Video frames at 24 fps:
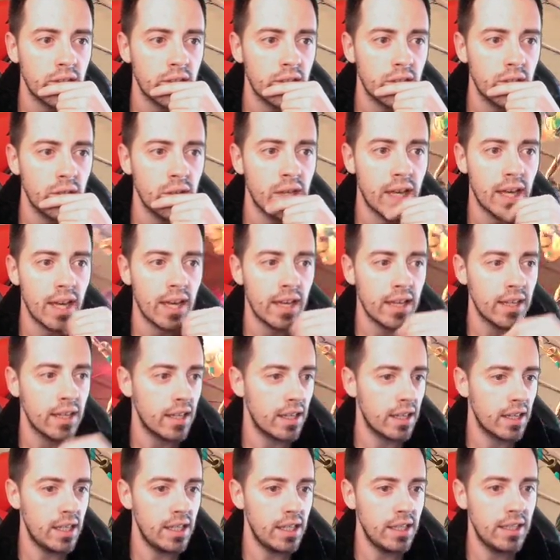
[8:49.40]
Okay,
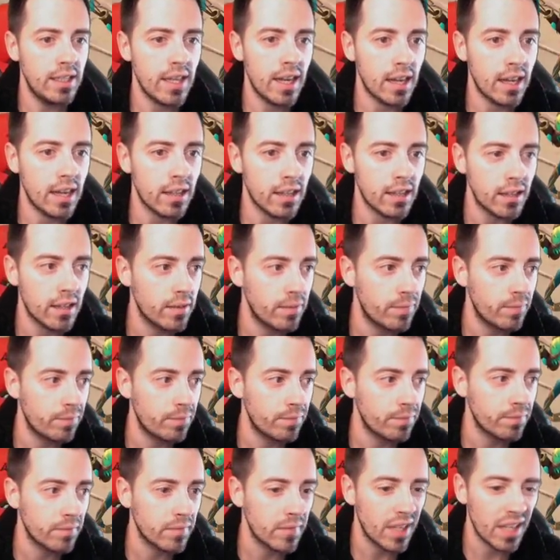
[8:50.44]
he died.
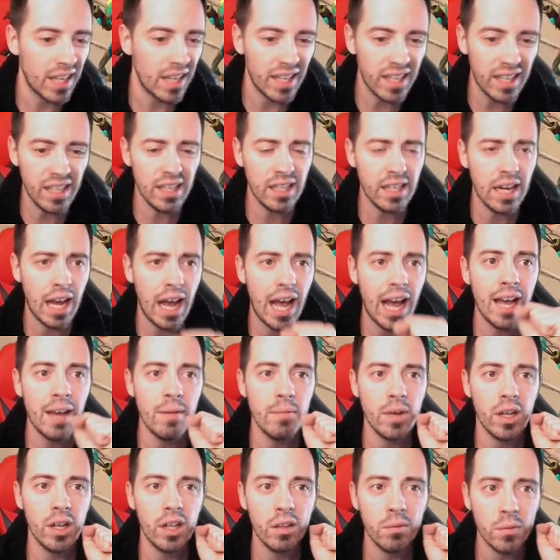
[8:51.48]
Here
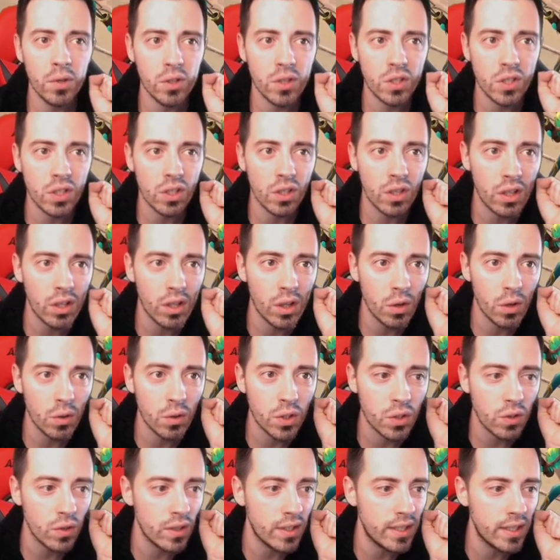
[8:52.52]
I'm almost
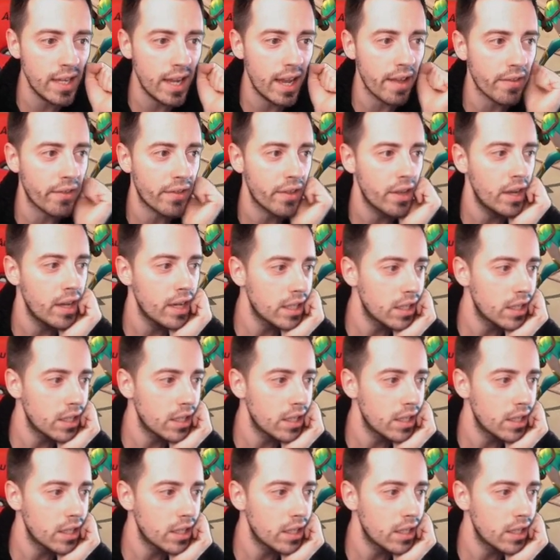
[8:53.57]
close to death,